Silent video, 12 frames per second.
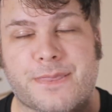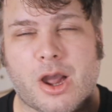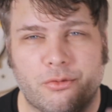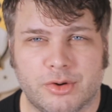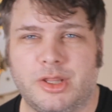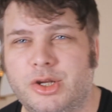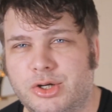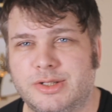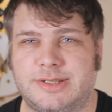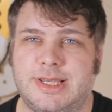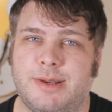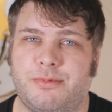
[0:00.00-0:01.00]
A really
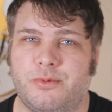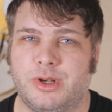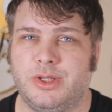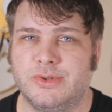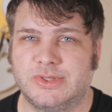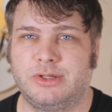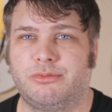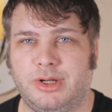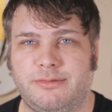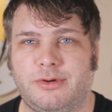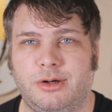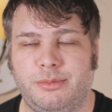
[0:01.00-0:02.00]
good tip when using
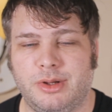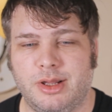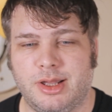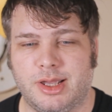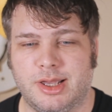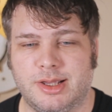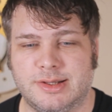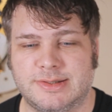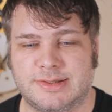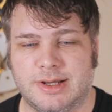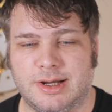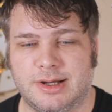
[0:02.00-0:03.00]
reverb
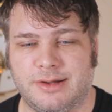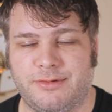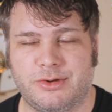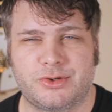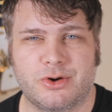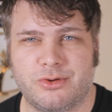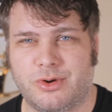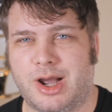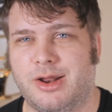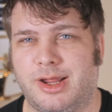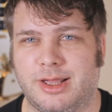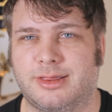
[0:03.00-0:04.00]
is if you don't know
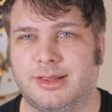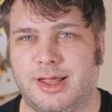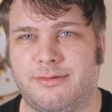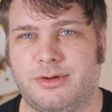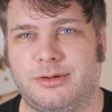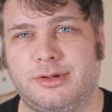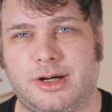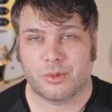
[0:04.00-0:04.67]
how to get the level,